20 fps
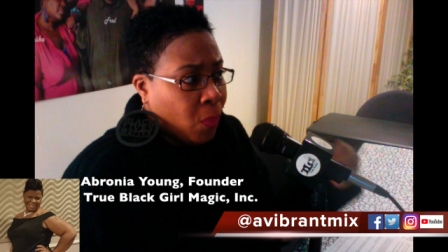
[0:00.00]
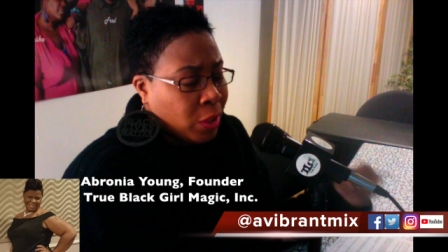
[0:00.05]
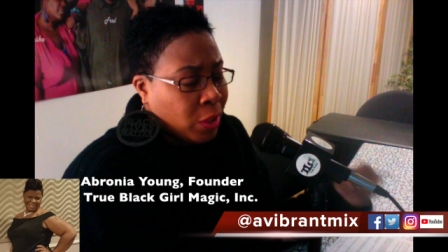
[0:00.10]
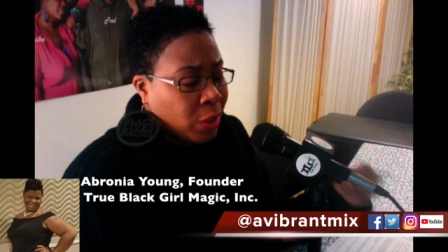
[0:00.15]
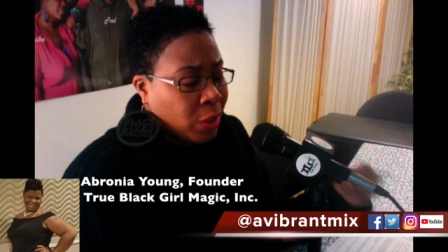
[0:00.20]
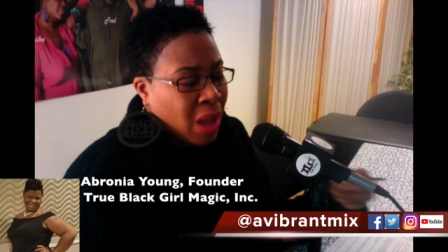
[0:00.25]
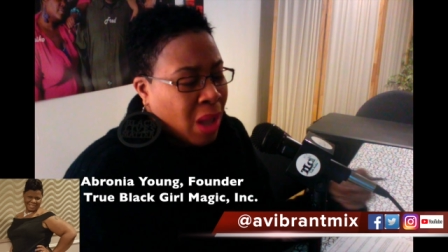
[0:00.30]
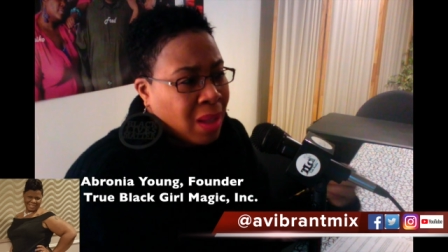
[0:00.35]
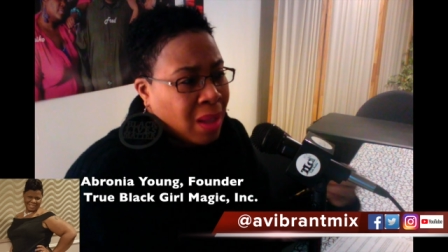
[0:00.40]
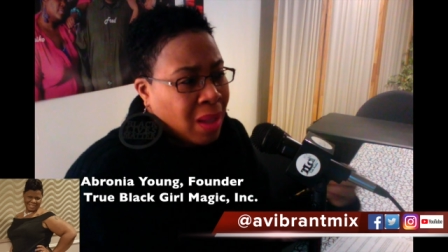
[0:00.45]

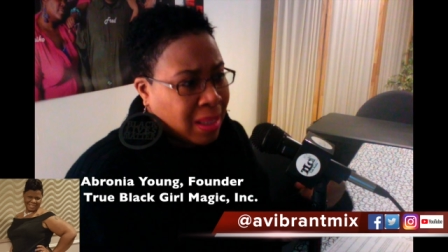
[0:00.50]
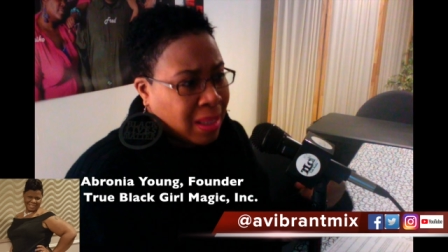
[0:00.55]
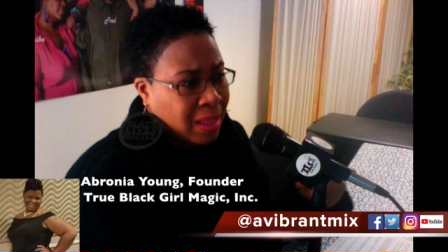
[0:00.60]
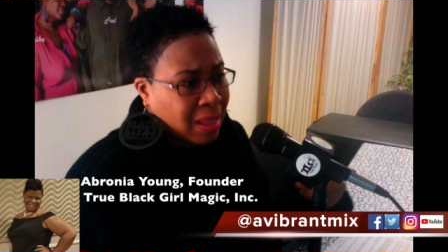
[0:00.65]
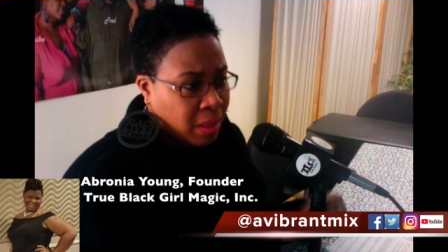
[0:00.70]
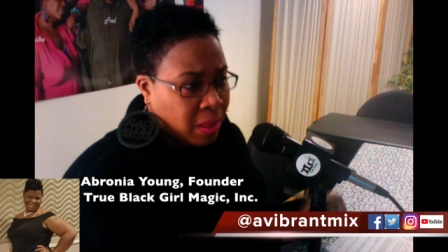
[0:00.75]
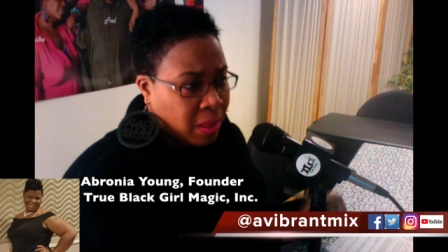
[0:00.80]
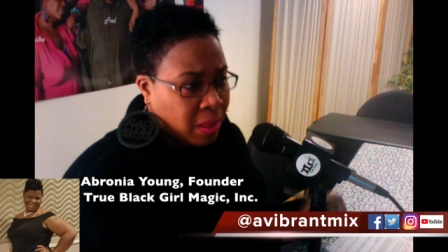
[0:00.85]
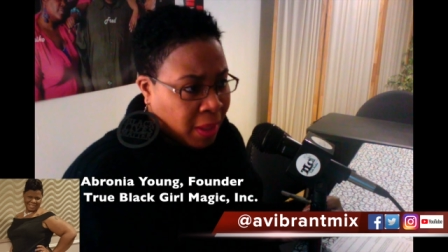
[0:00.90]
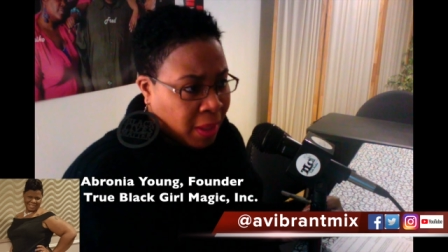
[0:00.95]
we're taught to
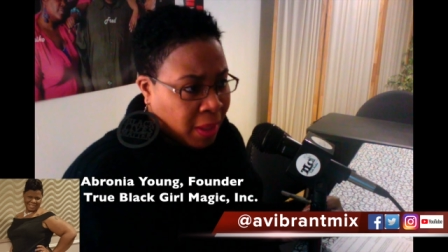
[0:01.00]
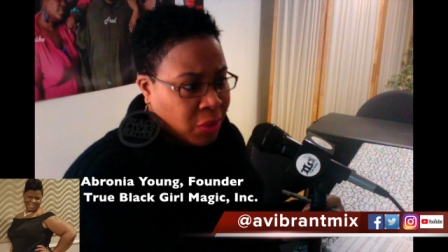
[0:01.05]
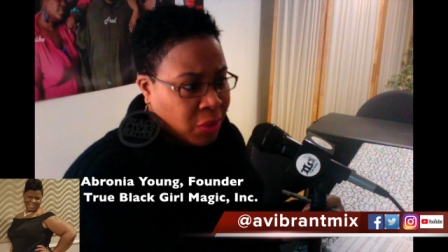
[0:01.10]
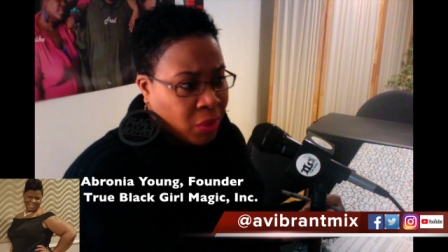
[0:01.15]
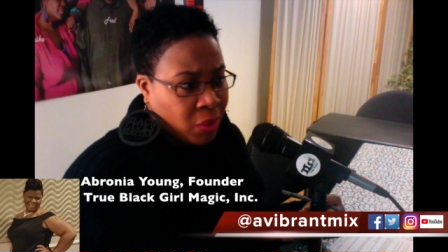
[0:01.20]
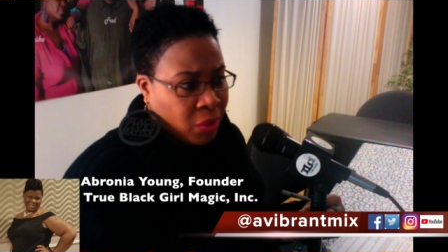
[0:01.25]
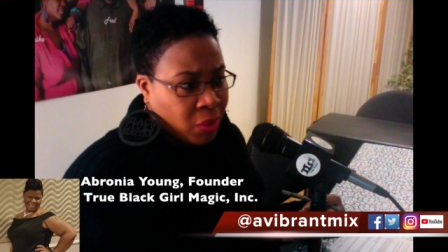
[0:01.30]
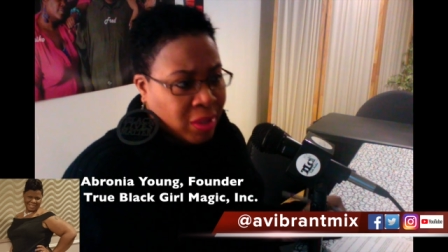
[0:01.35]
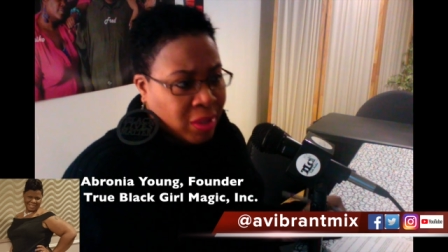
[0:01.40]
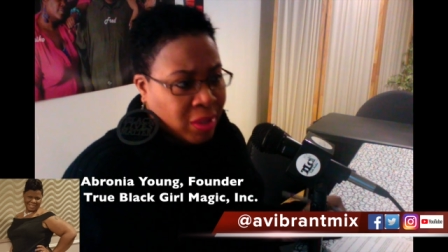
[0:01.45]
keep things
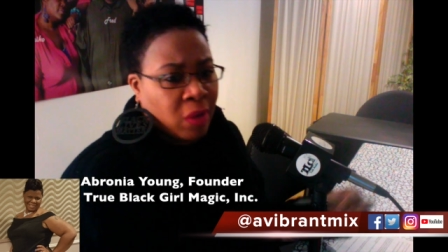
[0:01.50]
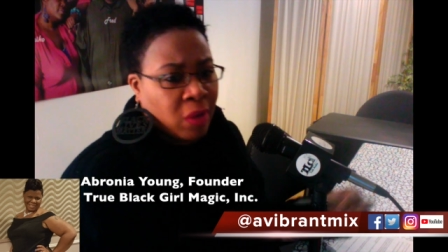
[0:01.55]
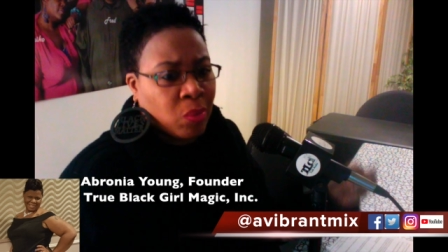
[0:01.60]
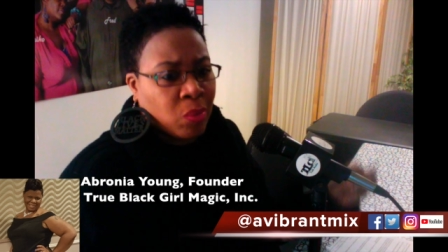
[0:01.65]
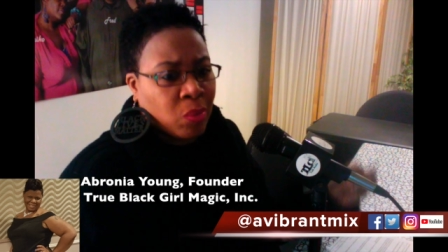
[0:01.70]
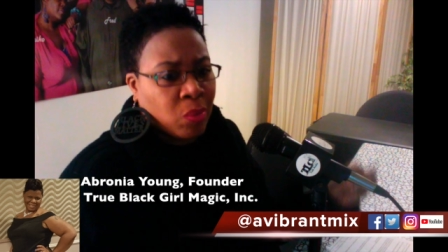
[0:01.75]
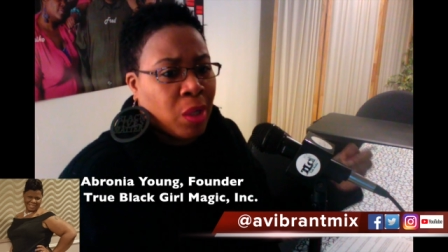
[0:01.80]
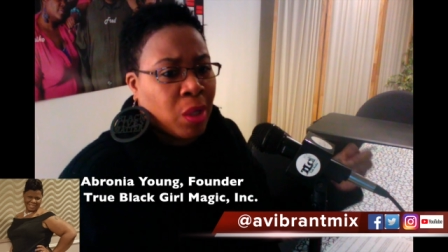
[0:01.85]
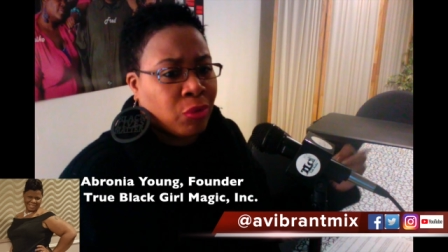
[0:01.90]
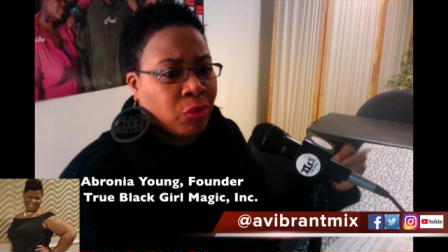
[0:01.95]
to
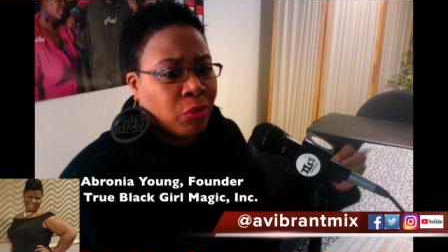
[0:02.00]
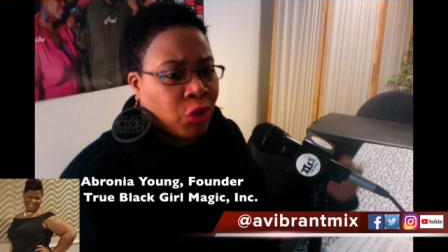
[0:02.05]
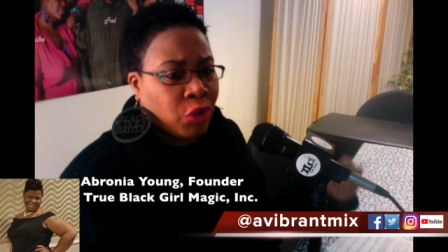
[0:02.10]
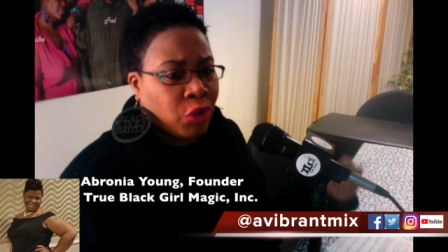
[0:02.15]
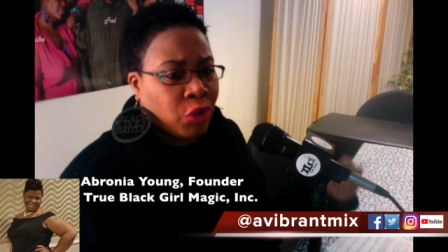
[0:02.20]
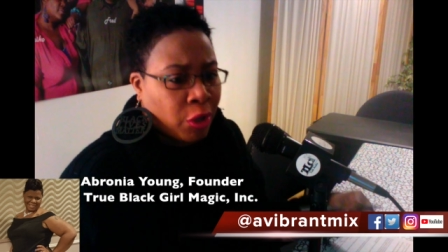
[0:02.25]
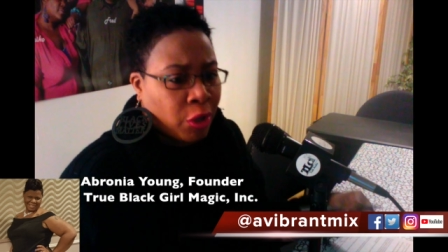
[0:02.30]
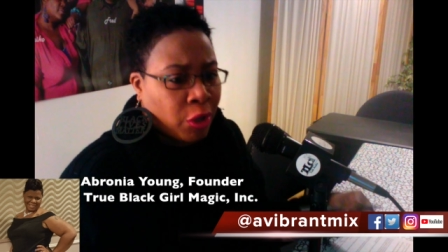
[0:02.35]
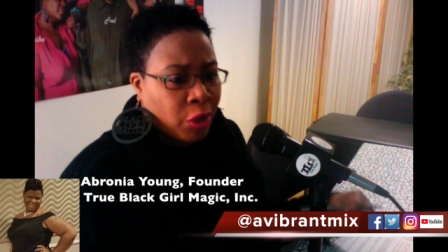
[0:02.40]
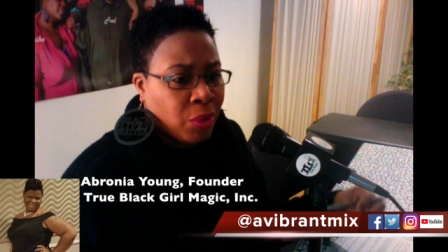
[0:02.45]
ourselves. We don't share.